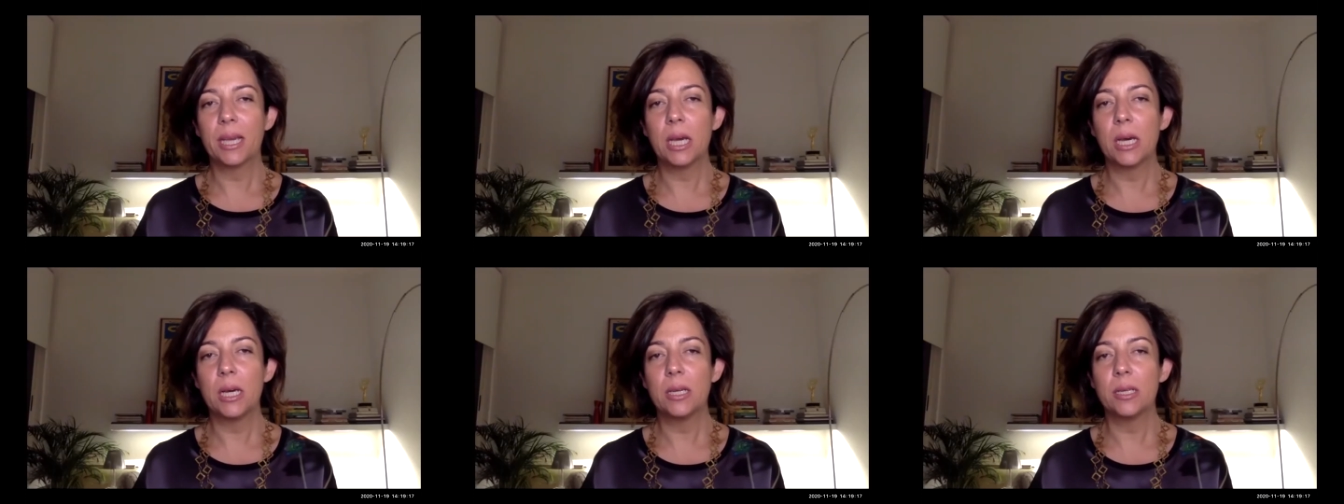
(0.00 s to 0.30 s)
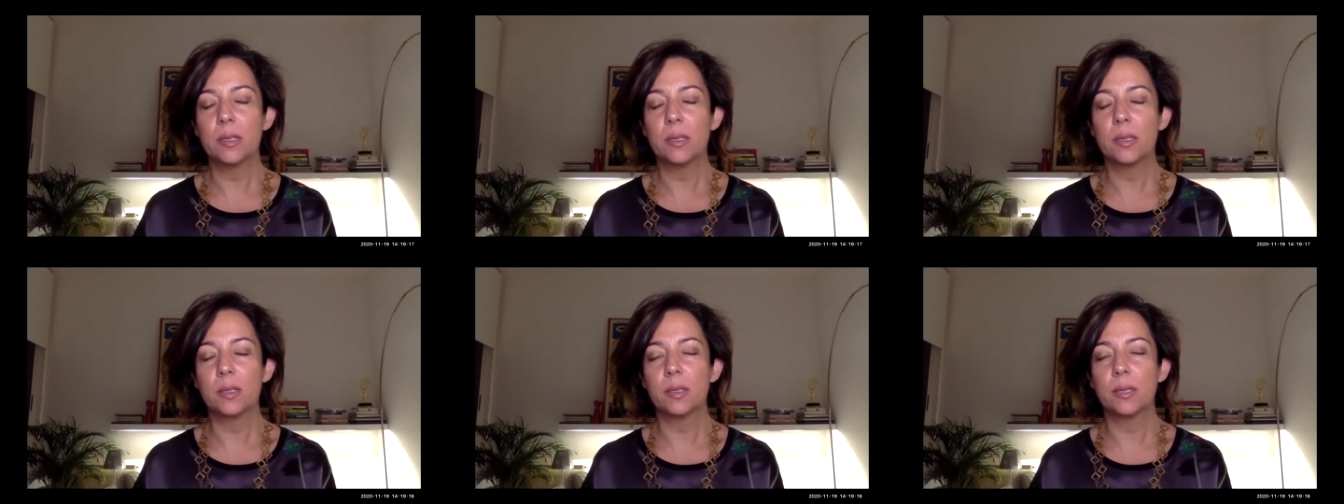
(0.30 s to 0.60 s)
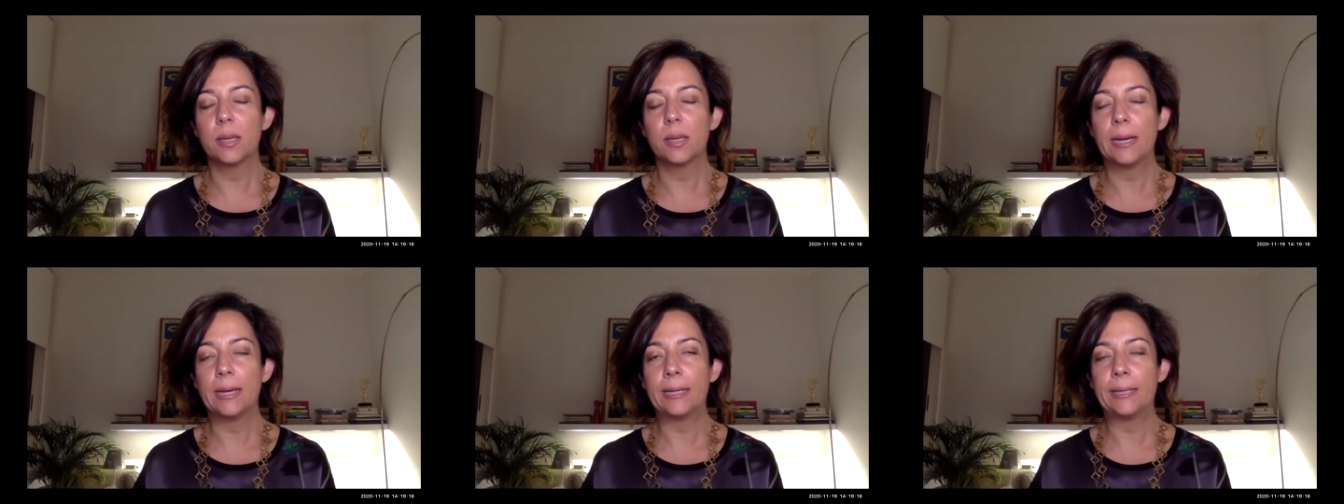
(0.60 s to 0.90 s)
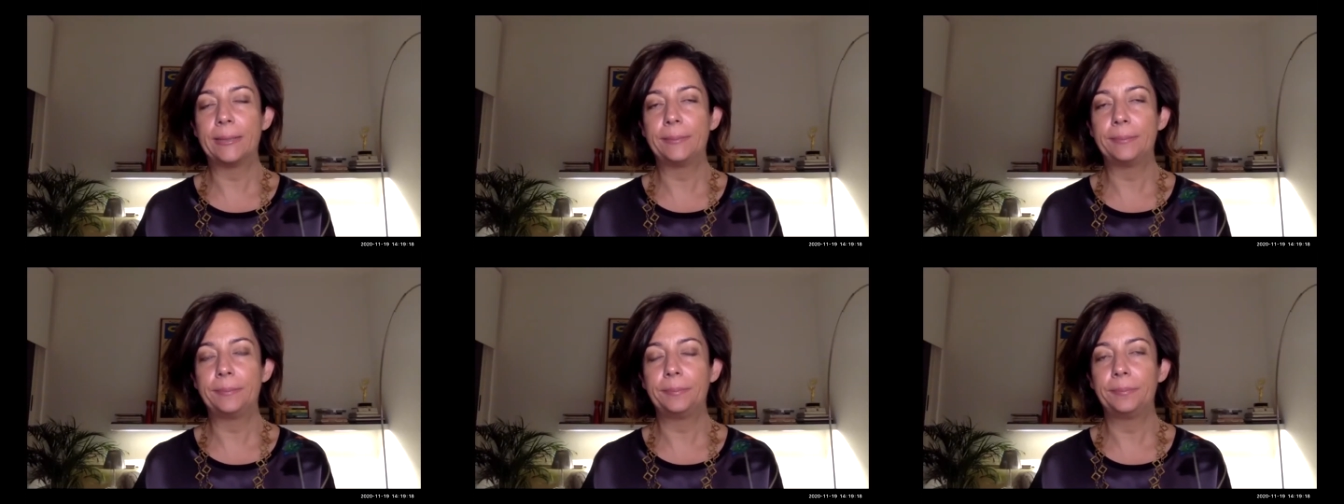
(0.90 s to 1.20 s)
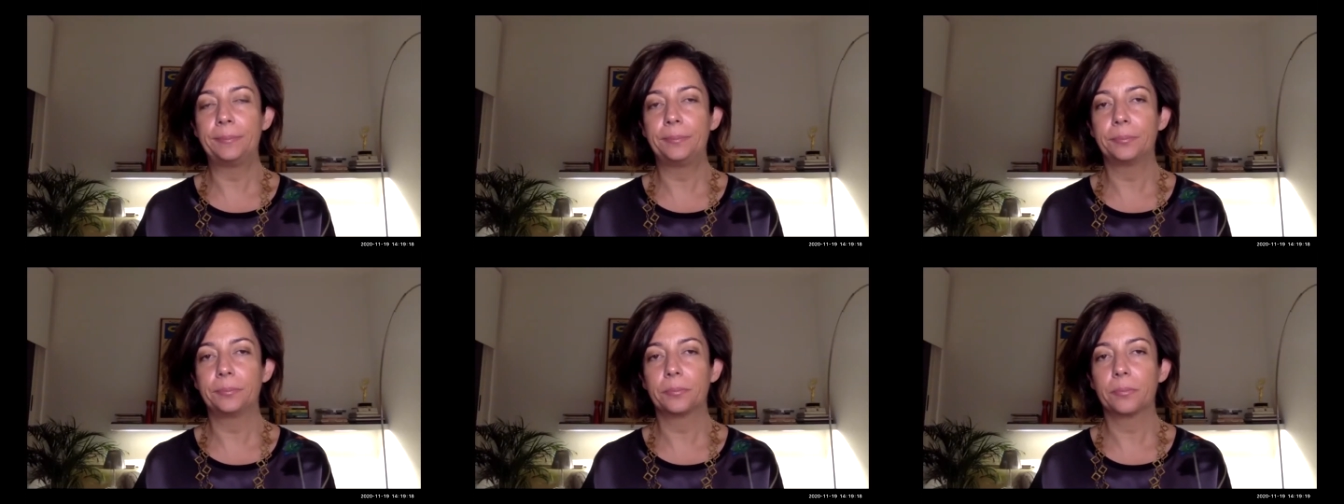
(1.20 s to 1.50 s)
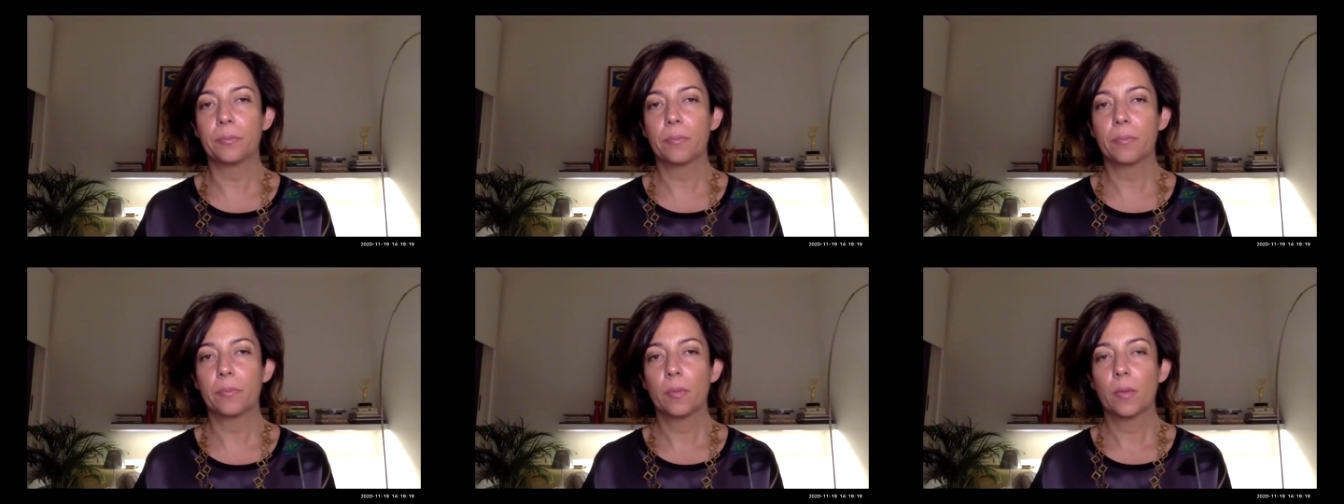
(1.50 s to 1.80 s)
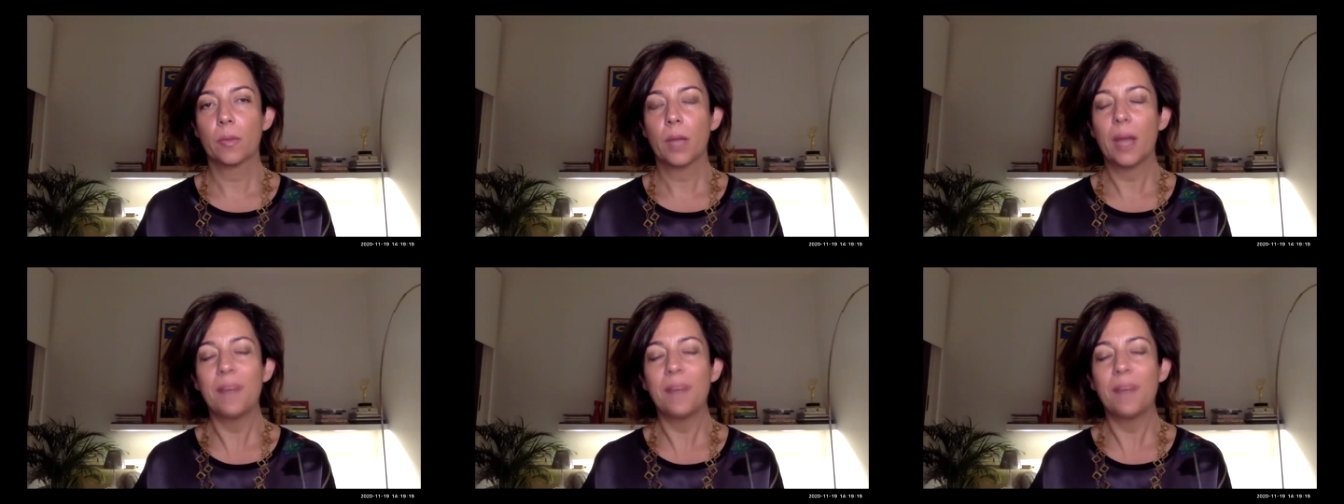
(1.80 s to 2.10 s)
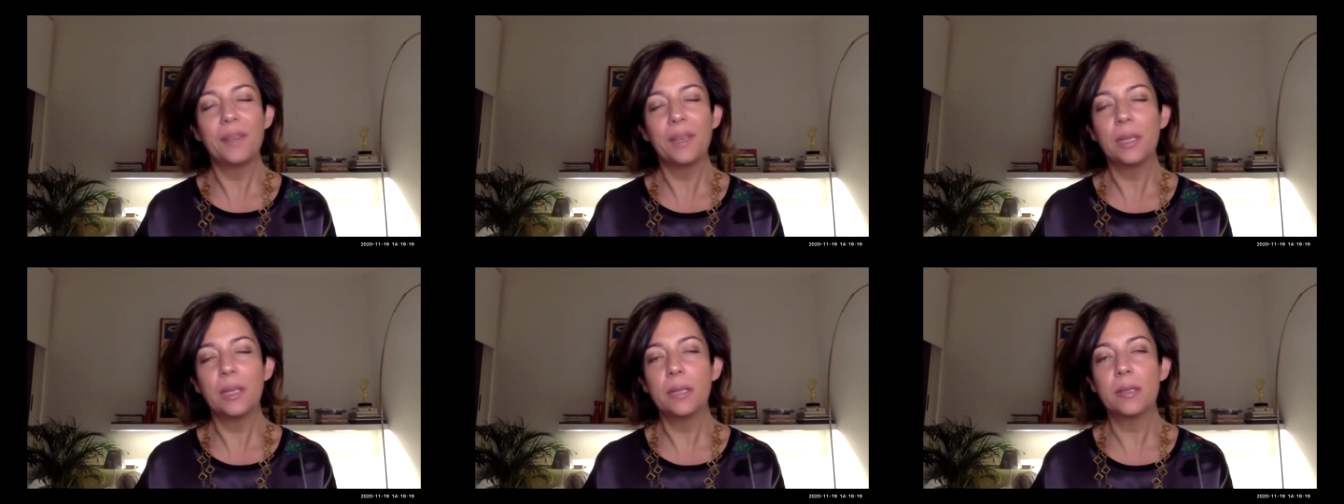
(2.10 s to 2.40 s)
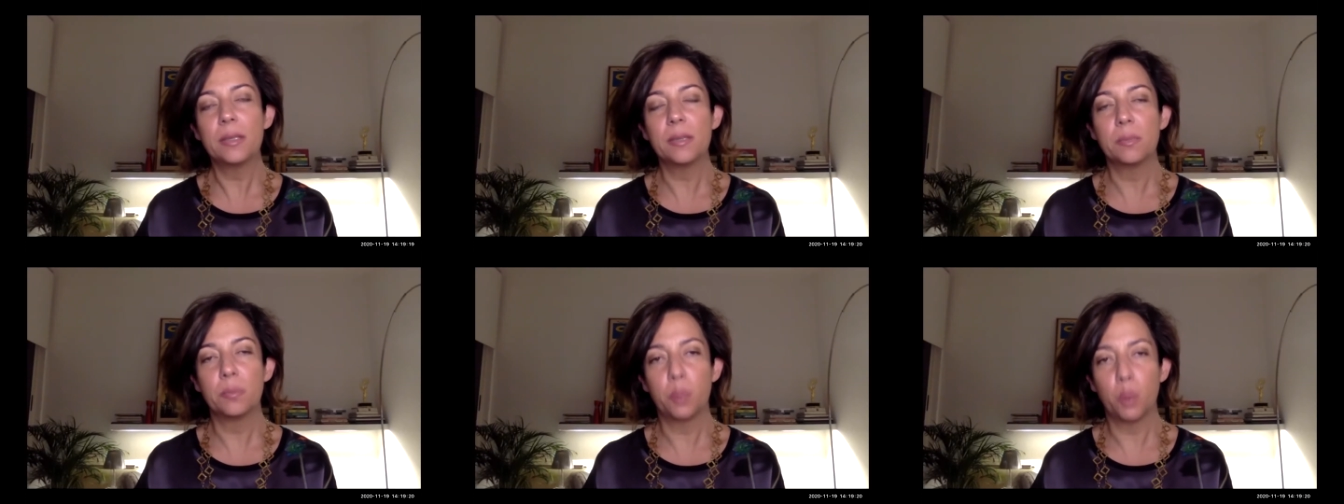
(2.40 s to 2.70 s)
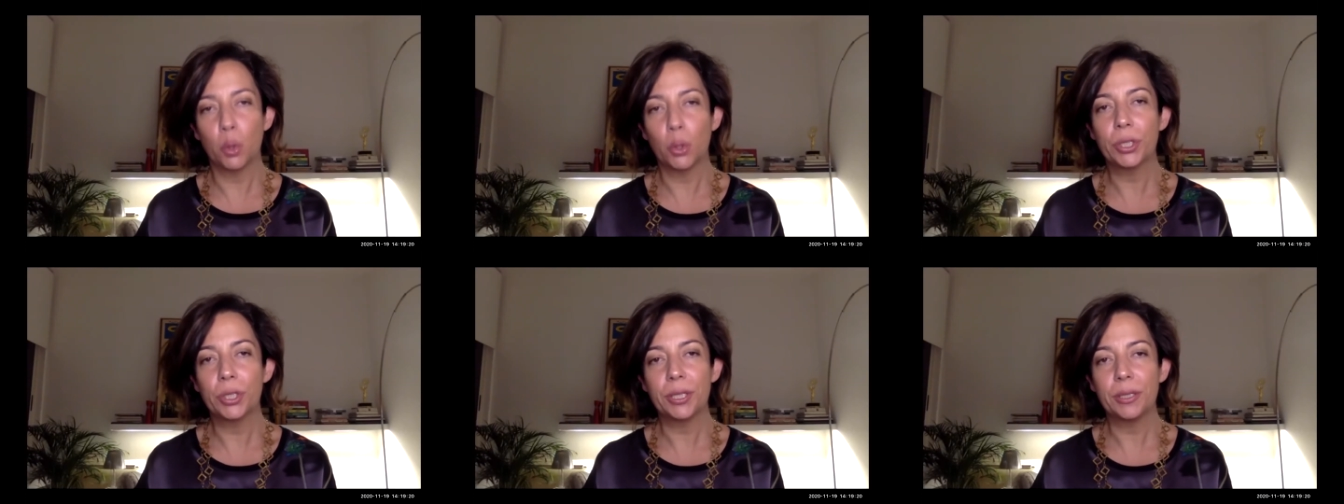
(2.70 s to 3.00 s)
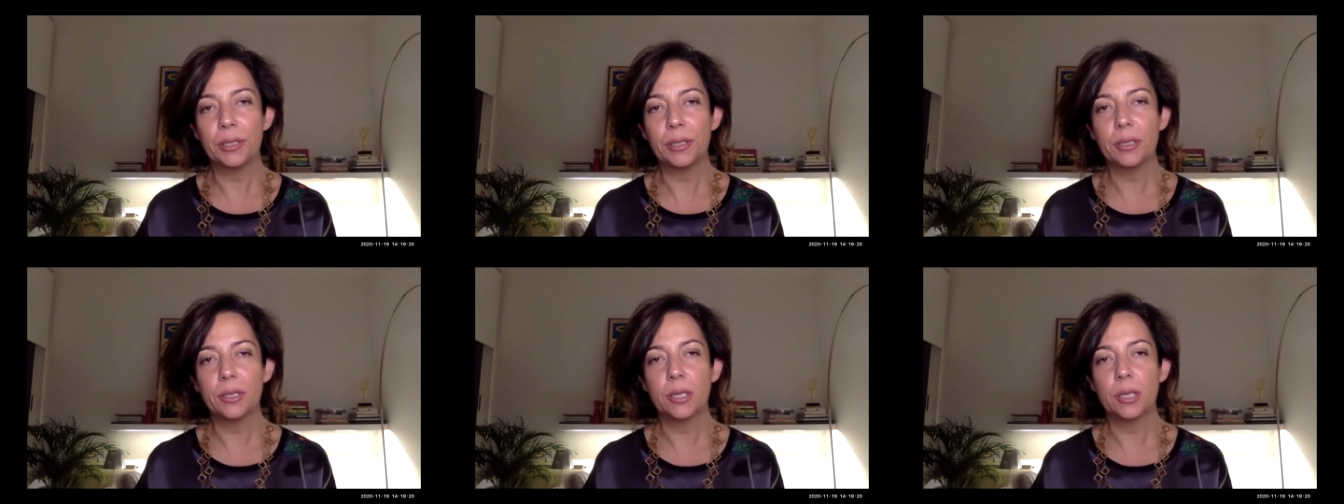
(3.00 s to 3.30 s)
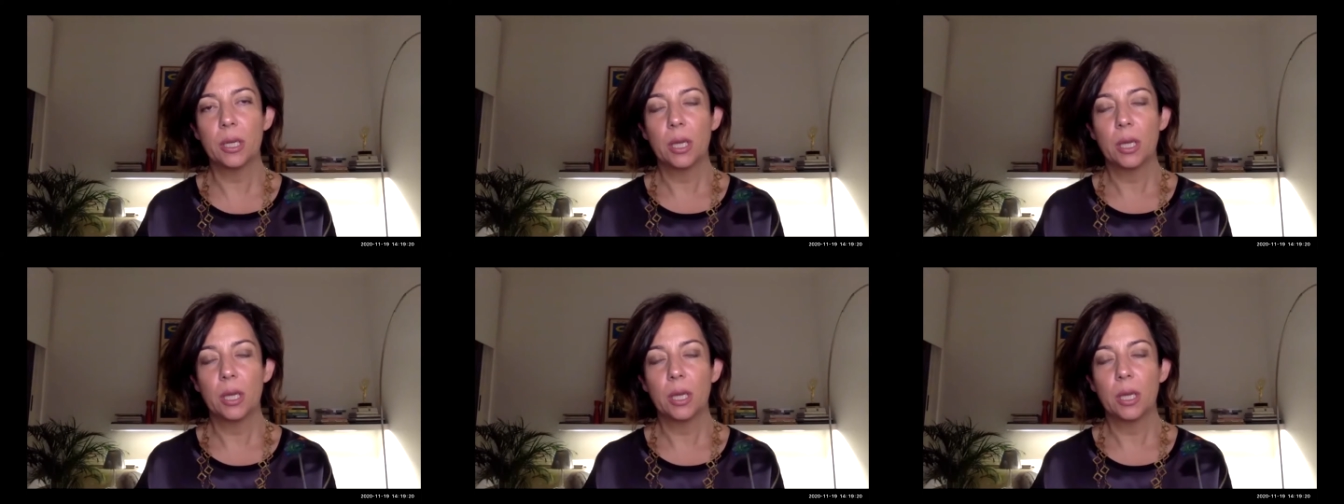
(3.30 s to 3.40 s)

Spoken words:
because I feel it's important.